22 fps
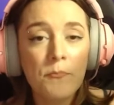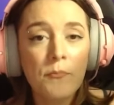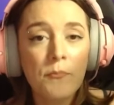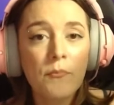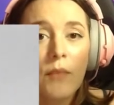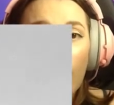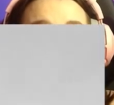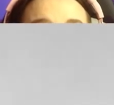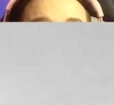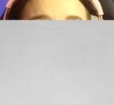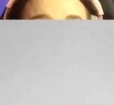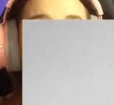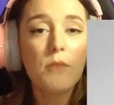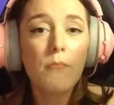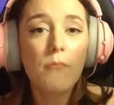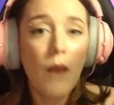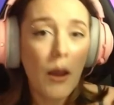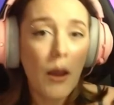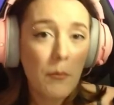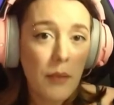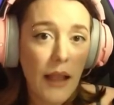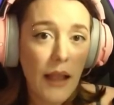So
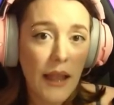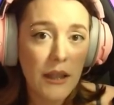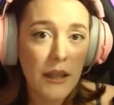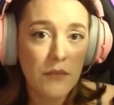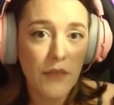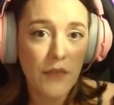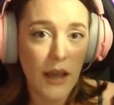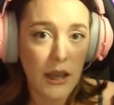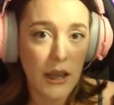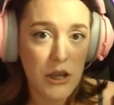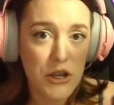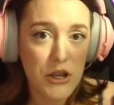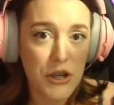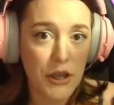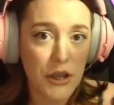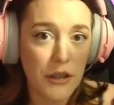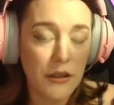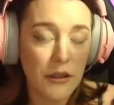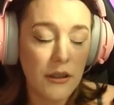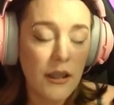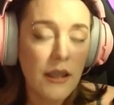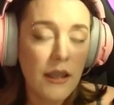my plan of
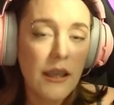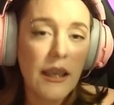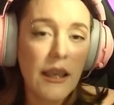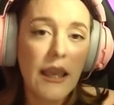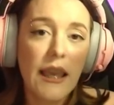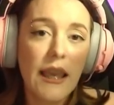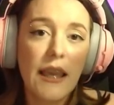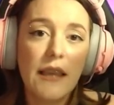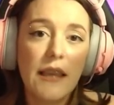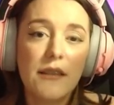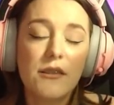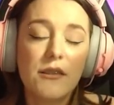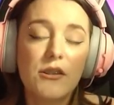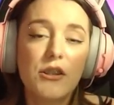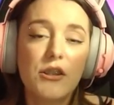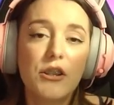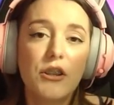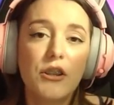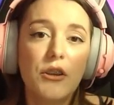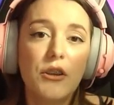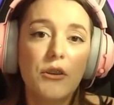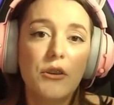action is to
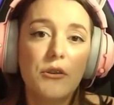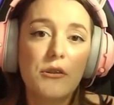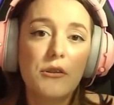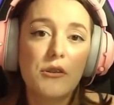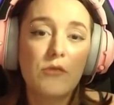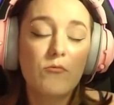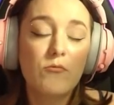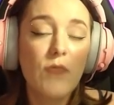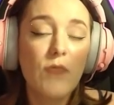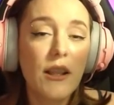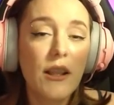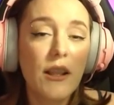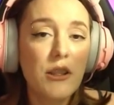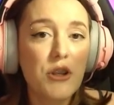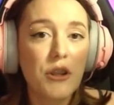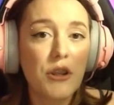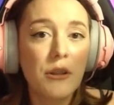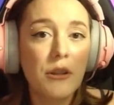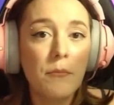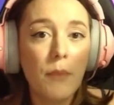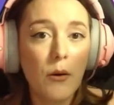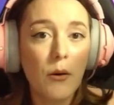use the wrench
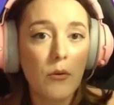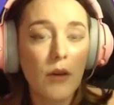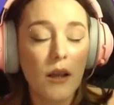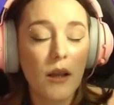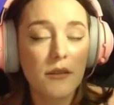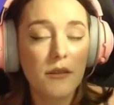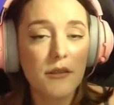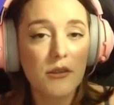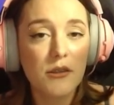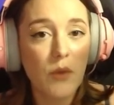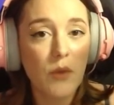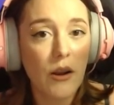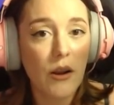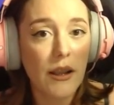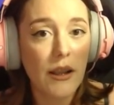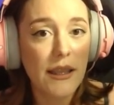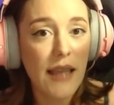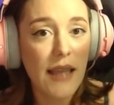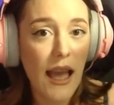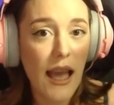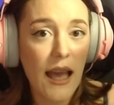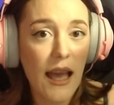and the bolt cutters where I
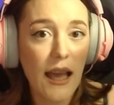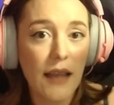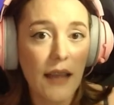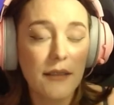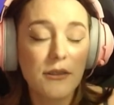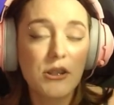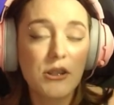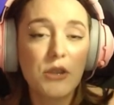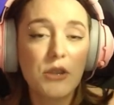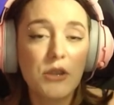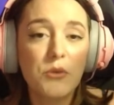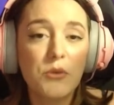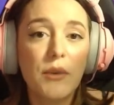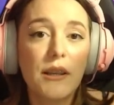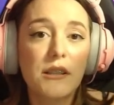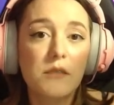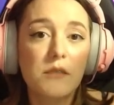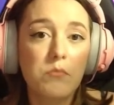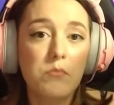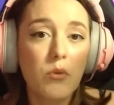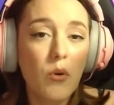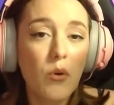can to
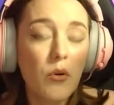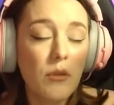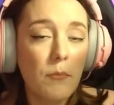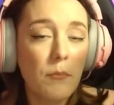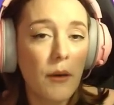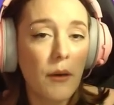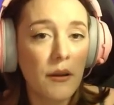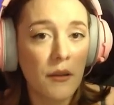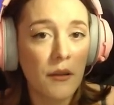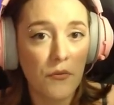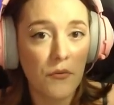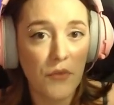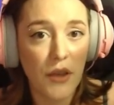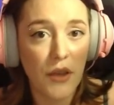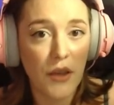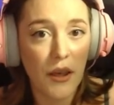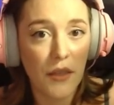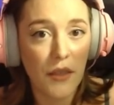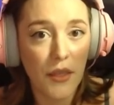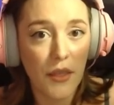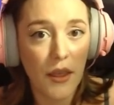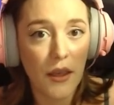explore the bunker
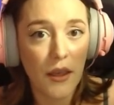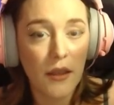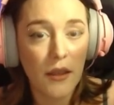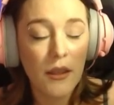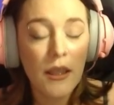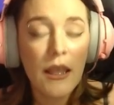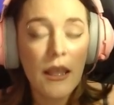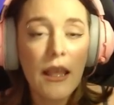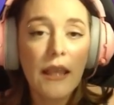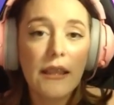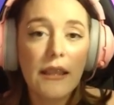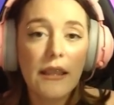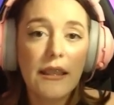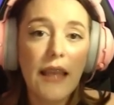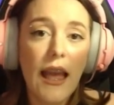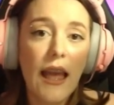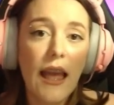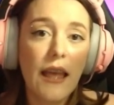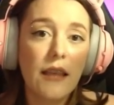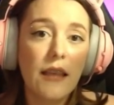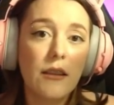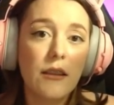further,
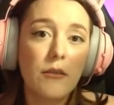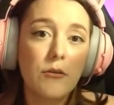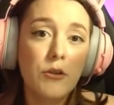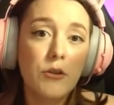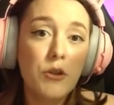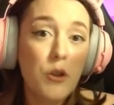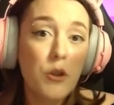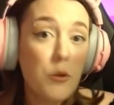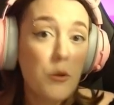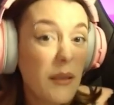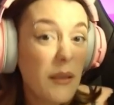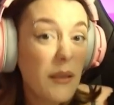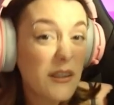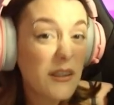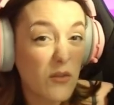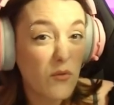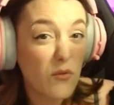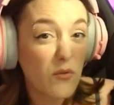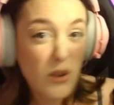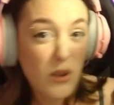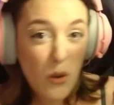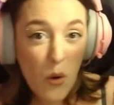get new bits
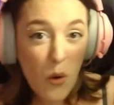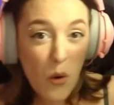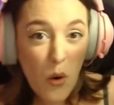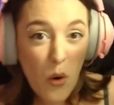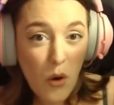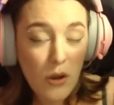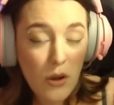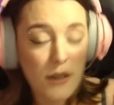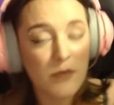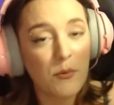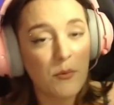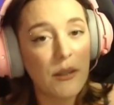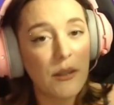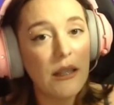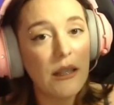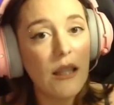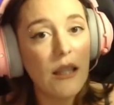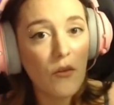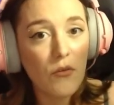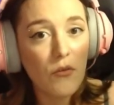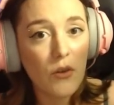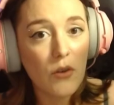of lore, because we
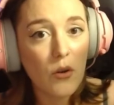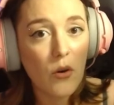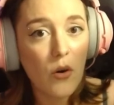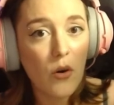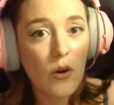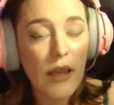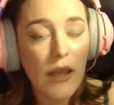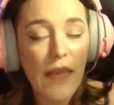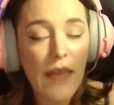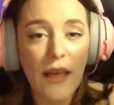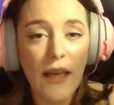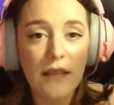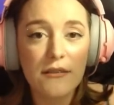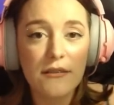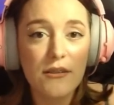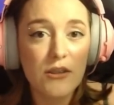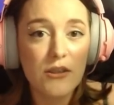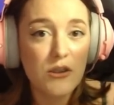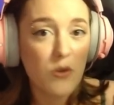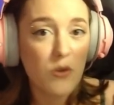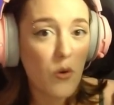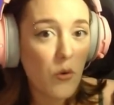love lore, get that
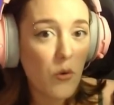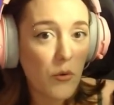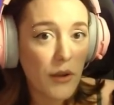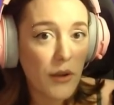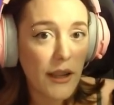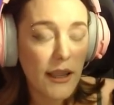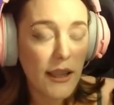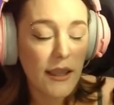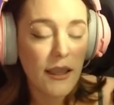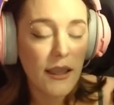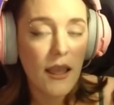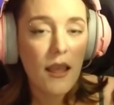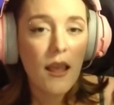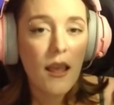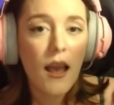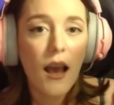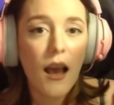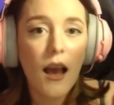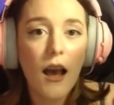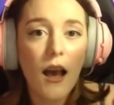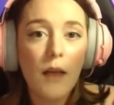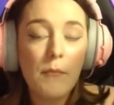story,
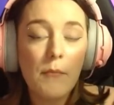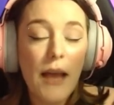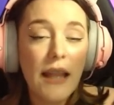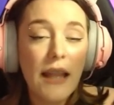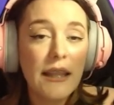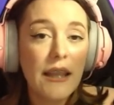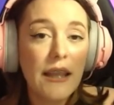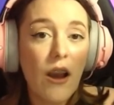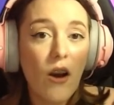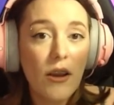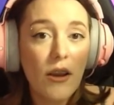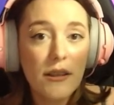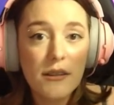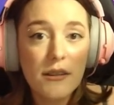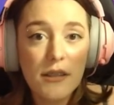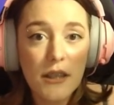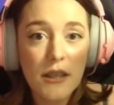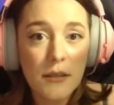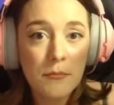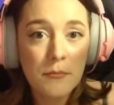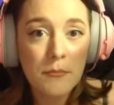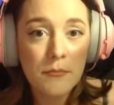any
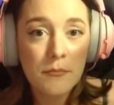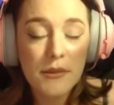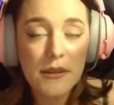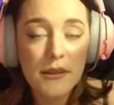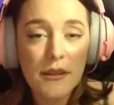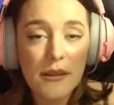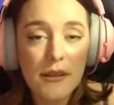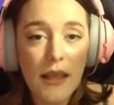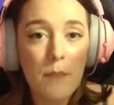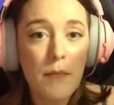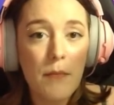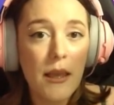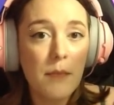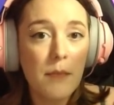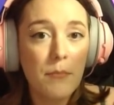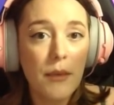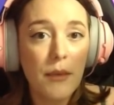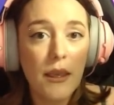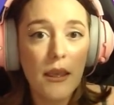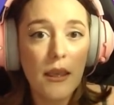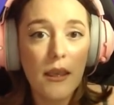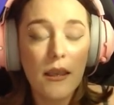items that may
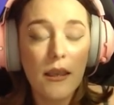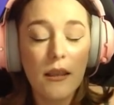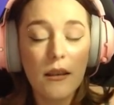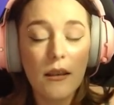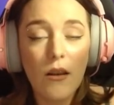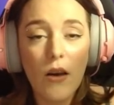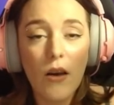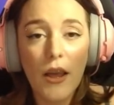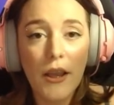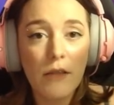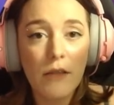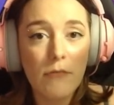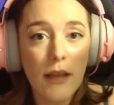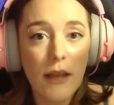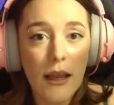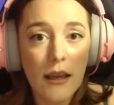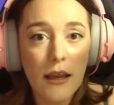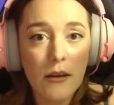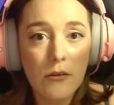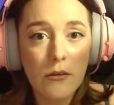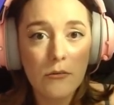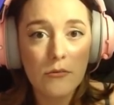be lying
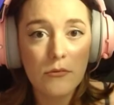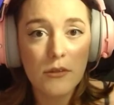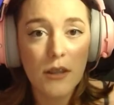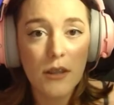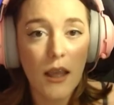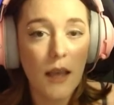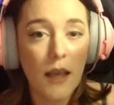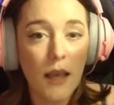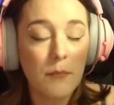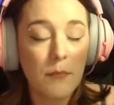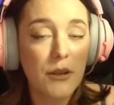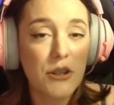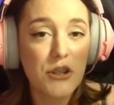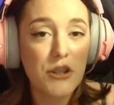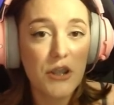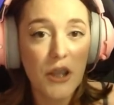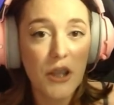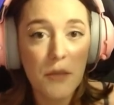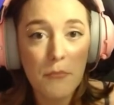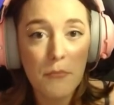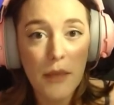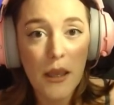around, because you
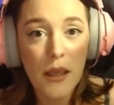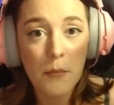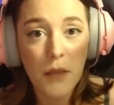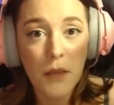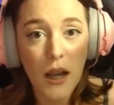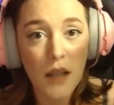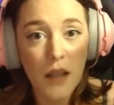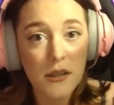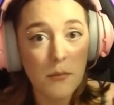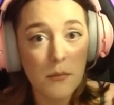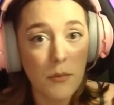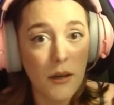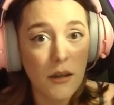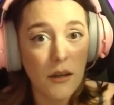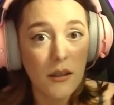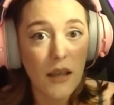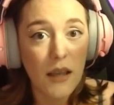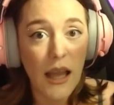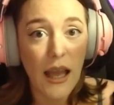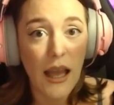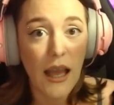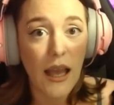know me, I'm a
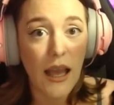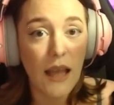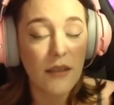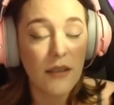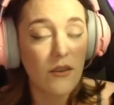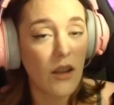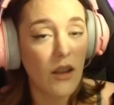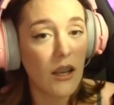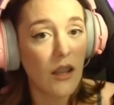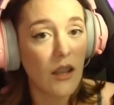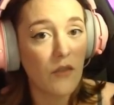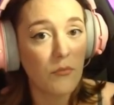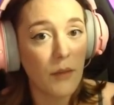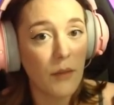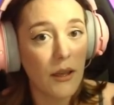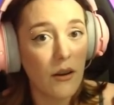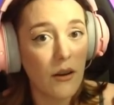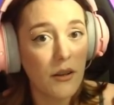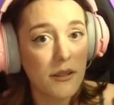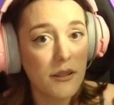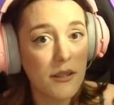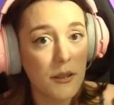clutterbug and I love my
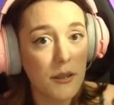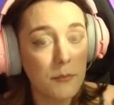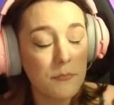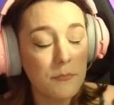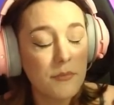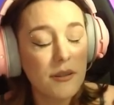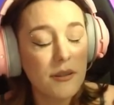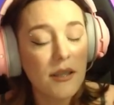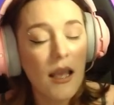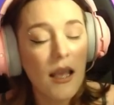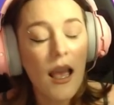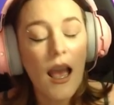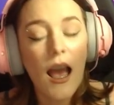items.